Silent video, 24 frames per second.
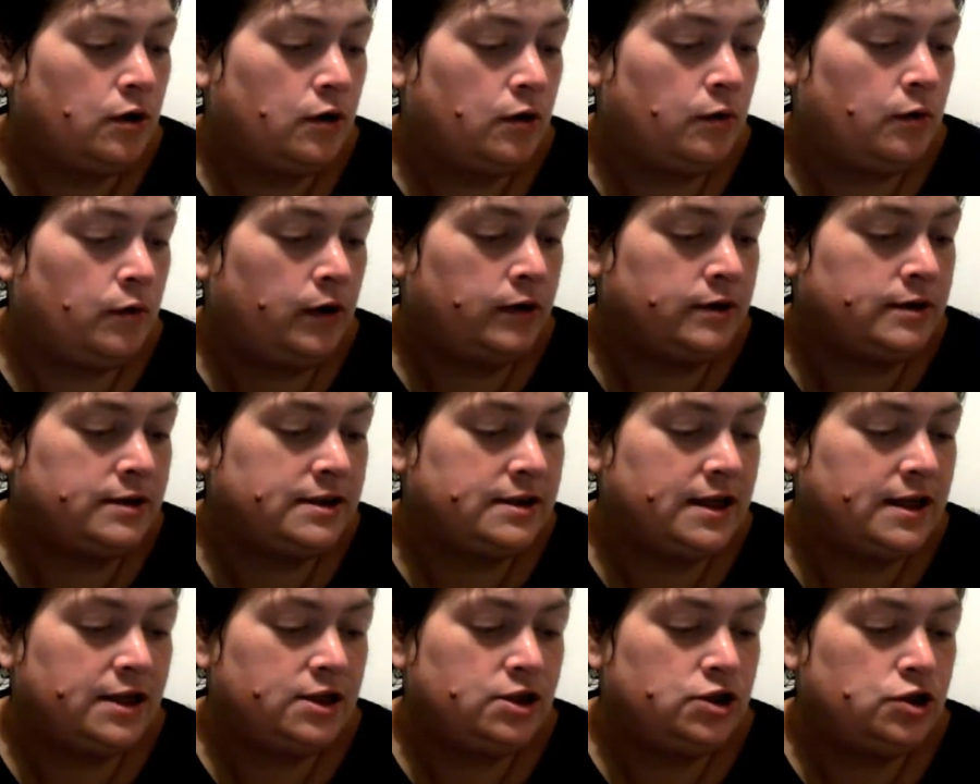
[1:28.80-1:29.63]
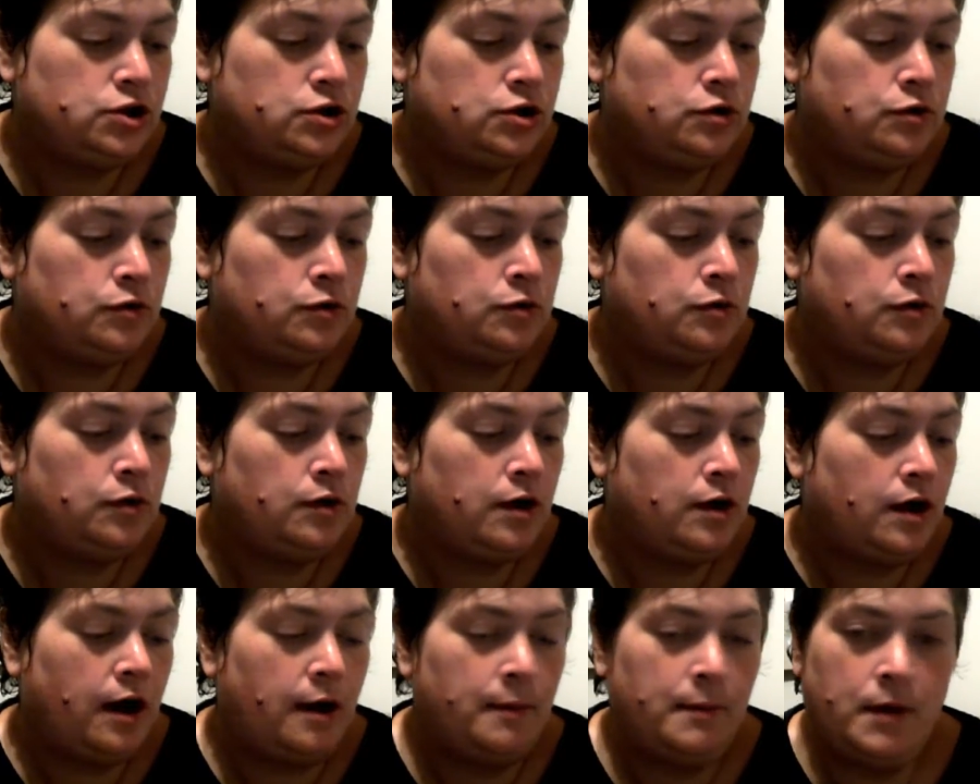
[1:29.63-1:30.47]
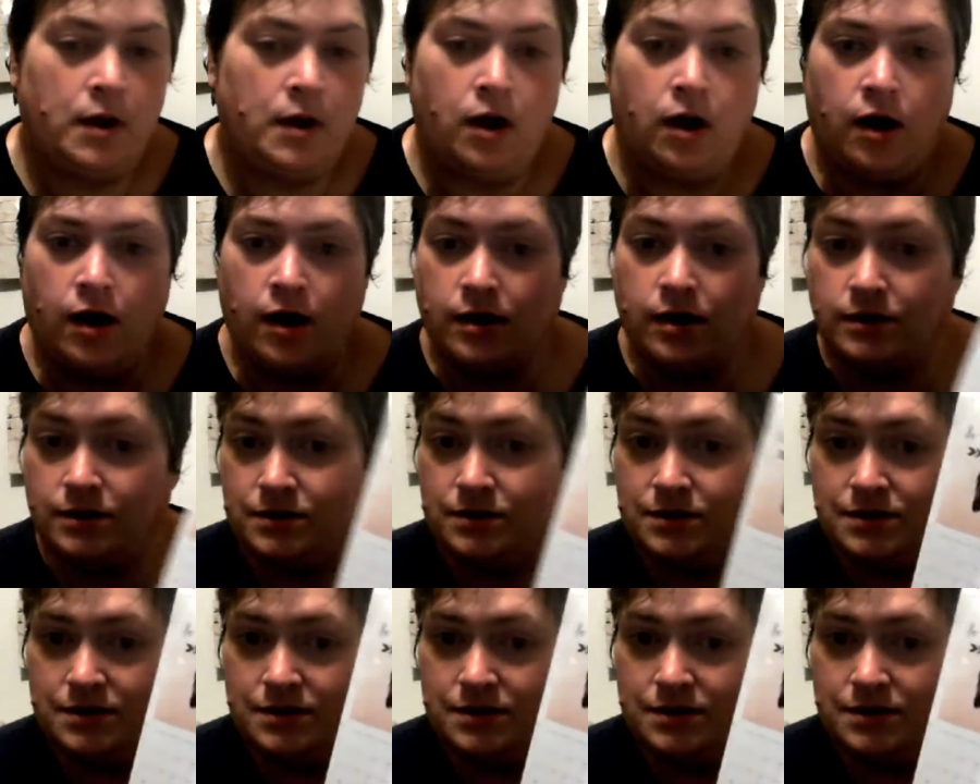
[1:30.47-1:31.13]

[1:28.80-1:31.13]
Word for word: will set you apart